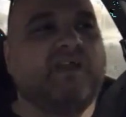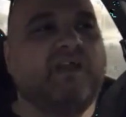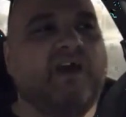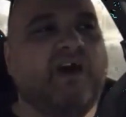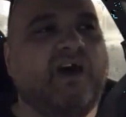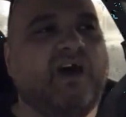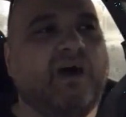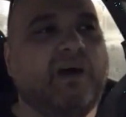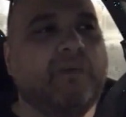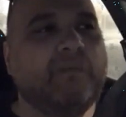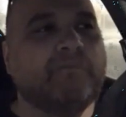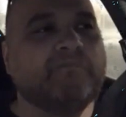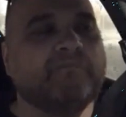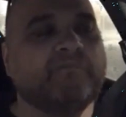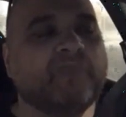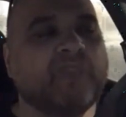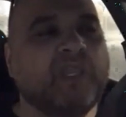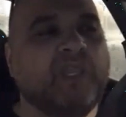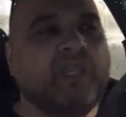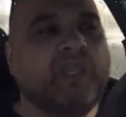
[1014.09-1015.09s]
Um,
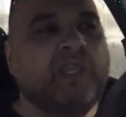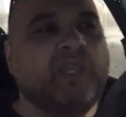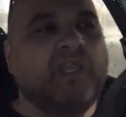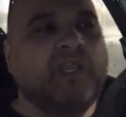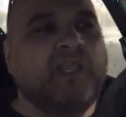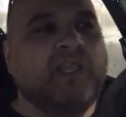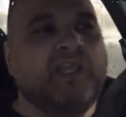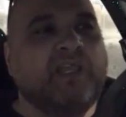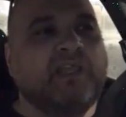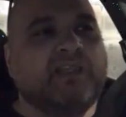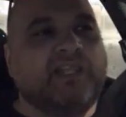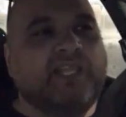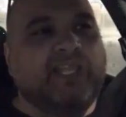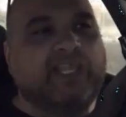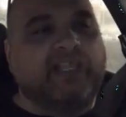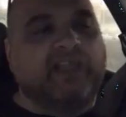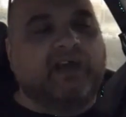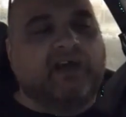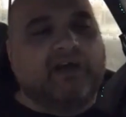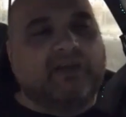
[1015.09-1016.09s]

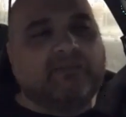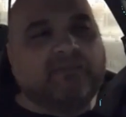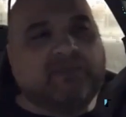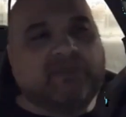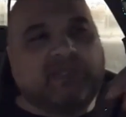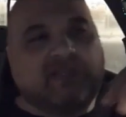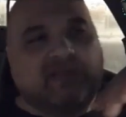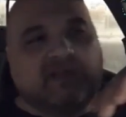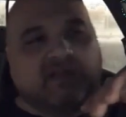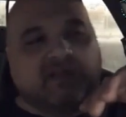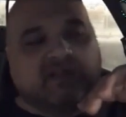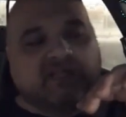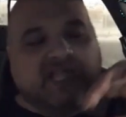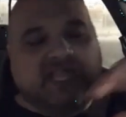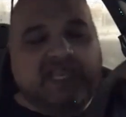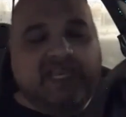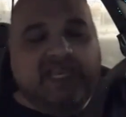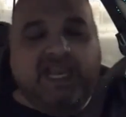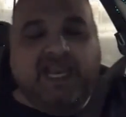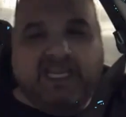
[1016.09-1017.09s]
the, um, the the
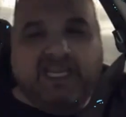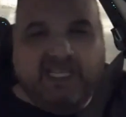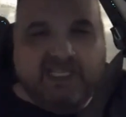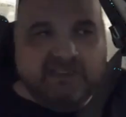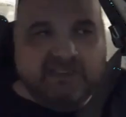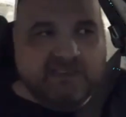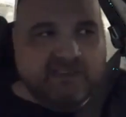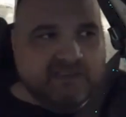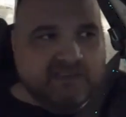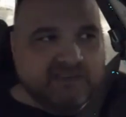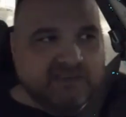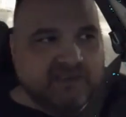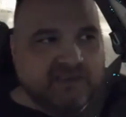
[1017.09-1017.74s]
Canadians